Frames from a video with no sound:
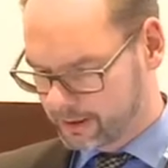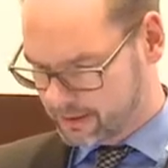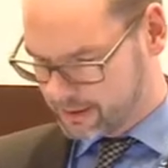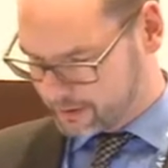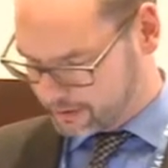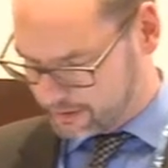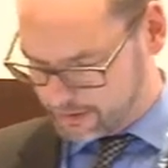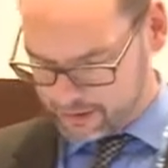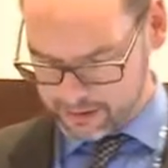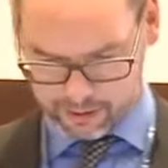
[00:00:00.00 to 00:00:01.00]
start a
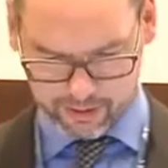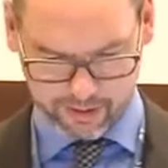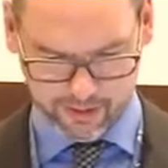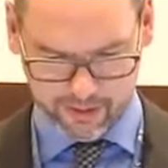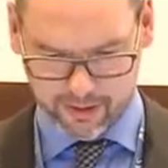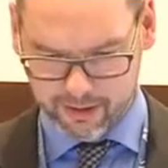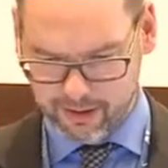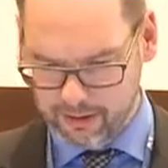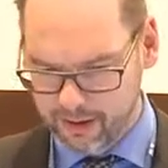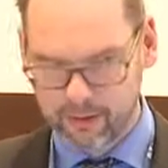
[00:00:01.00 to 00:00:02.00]
discussion.
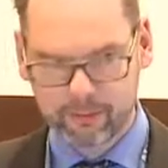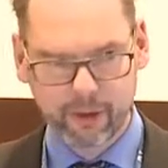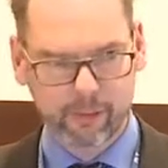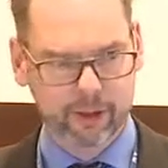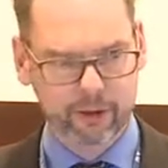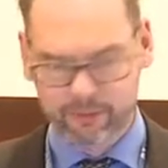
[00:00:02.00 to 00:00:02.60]
Thank you very much.